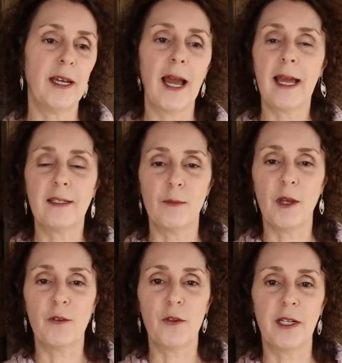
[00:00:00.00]
And I had some
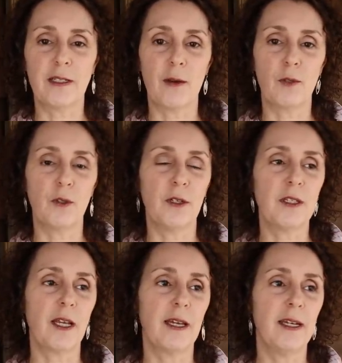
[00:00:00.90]
other things I was going
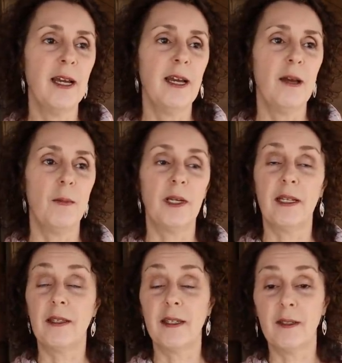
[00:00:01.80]
to say, but
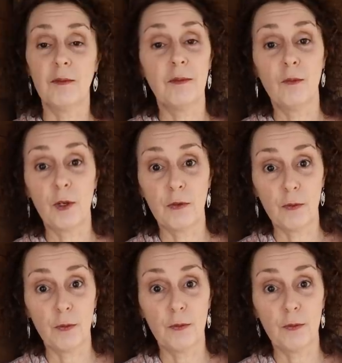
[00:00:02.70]
at the we.